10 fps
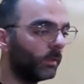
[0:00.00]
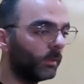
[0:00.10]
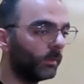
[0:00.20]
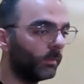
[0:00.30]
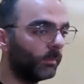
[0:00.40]

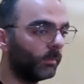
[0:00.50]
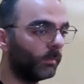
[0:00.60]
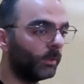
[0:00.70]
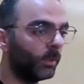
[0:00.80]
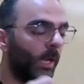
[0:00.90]

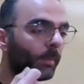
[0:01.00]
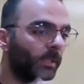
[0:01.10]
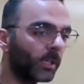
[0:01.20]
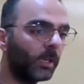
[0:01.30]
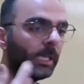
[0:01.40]

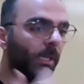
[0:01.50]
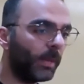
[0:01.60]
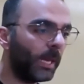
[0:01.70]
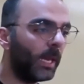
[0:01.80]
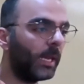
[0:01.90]
Amazon,
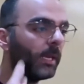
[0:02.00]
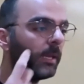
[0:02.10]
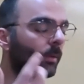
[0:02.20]
eBay,